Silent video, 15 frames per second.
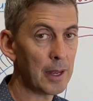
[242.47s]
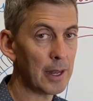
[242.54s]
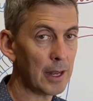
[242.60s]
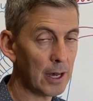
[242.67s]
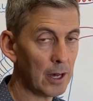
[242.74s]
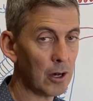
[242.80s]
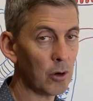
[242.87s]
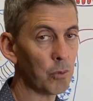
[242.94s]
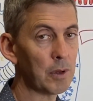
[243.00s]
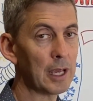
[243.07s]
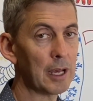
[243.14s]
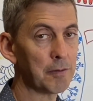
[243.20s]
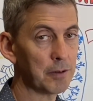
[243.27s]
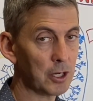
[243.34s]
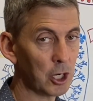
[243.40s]
Now we
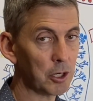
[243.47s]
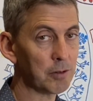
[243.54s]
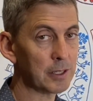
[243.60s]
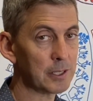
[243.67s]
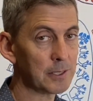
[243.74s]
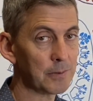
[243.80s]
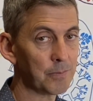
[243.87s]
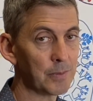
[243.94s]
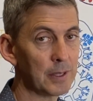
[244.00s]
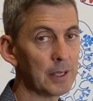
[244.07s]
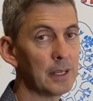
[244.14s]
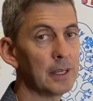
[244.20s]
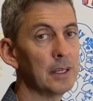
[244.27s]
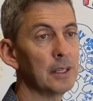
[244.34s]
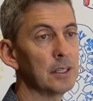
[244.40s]
have COVID.
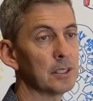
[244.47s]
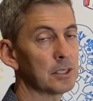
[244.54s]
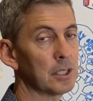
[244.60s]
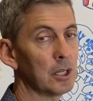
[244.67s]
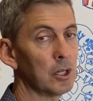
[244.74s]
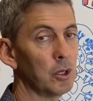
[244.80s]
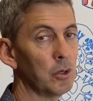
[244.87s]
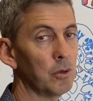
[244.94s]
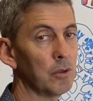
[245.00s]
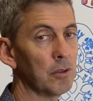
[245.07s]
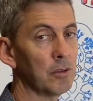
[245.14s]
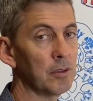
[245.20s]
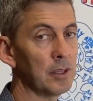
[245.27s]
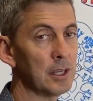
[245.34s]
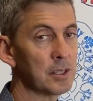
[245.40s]
So
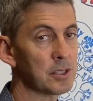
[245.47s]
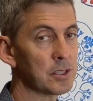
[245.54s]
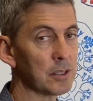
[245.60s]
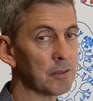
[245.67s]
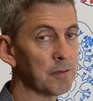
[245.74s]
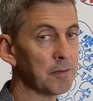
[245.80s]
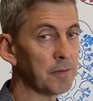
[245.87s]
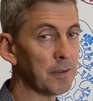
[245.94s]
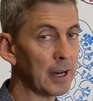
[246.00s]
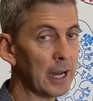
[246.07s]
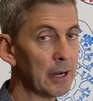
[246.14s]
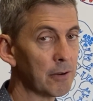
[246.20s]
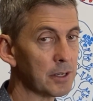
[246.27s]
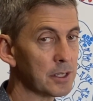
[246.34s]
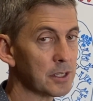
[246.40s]
this
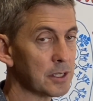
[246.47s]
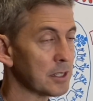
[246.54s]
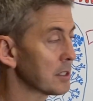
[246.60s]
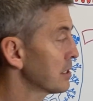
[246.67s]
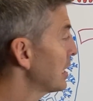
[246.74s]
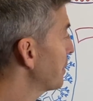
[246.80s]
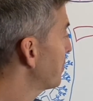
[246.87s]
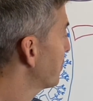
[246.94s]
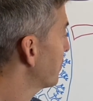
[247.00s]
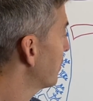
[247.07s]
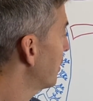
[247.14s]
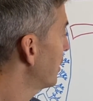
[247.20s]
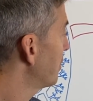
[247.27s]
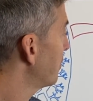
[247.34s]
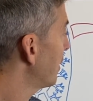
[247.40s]
virus, this type of
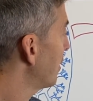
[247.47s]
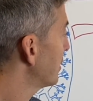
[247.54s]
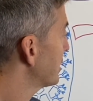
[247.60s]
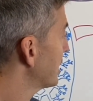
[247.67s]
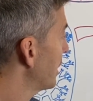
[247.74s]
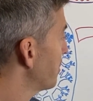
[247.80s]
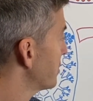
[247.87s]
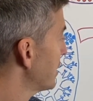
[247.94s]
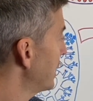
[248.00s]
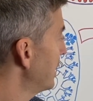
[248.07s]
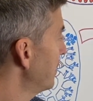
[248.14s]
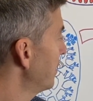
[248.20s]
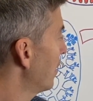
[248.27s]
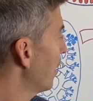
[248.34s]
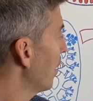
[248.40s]
coronavirus, comes
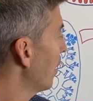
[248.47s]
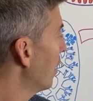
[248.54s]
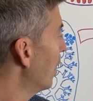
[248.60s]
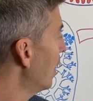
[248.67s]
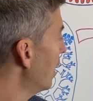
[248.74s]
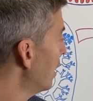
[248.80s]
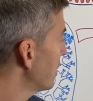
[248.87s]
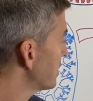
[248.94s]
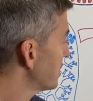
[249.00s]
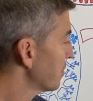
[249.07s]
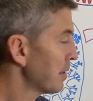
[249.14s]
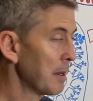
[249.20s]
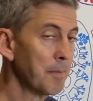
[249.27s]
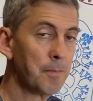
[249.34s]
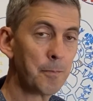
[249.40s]
in, lots
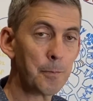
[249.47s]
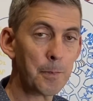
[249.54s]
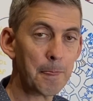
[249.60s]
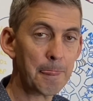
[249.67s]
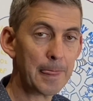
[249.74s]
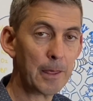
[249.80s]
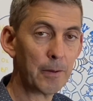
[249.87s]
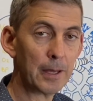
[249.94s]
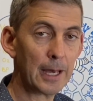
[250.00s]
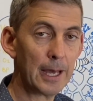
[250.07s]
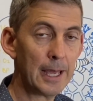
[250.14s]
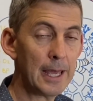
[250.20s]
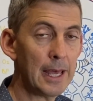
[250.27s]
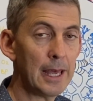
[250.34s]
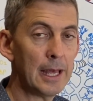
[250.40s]
of them,
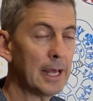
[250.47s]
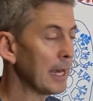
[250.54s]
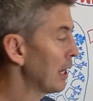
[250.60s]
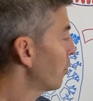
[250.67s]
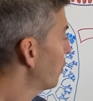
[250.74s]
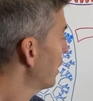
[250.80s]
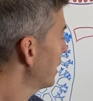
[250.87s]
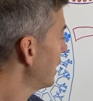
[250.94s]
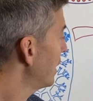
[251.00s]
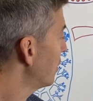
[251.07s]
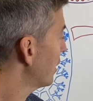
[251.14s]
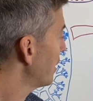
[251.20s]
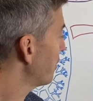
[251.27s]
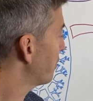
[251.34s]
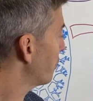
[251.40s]
okay? And what are they
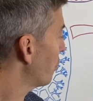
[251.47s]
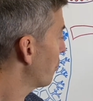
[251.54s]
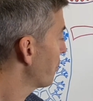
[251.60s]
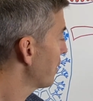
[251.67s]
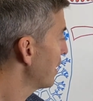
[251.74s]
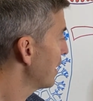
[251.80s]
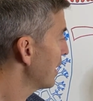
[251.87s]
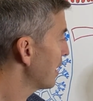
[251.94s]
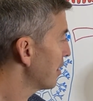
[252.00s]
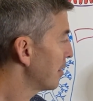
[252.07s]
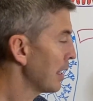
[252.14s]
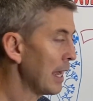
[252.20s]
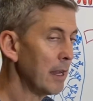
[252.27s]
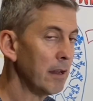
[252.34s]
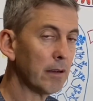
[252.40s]
looking for?
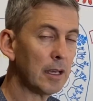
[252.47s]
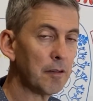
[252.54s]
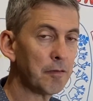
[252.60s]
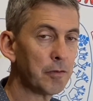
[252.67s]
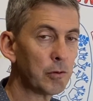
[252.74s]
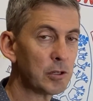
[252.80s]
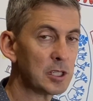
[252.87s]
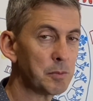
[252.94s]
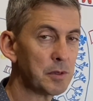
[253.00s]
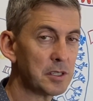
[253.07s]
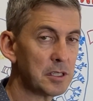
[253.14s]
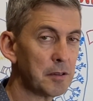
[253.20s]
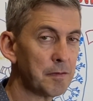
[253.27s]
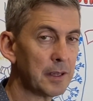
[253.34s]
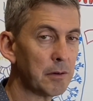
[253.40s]
They're looking for a
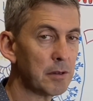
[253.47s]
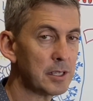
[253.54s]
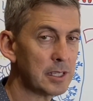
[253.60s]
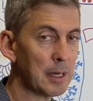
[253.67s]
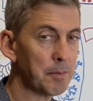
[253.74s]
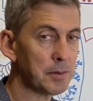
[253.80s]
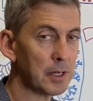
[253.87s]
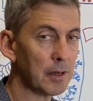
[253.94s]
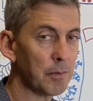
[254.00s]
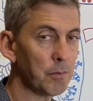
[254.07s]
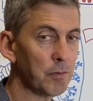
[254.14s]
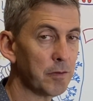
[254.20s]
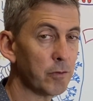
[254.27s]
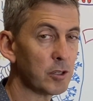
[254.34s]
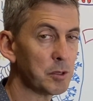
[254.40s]
specific receptor,
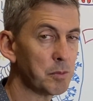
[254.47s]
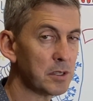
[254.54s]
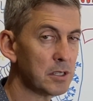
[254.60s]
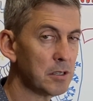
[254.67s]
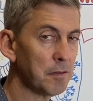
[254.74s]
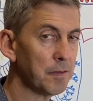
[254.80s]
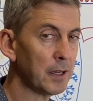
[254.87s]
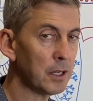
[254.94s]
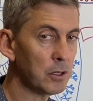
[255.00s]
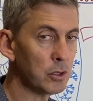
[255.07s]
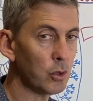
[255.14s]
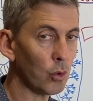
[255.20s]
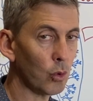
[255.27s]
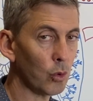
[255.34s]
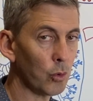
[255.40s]
for a specific
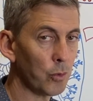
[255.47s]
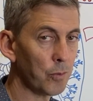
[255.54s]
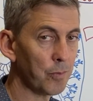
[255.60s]
door.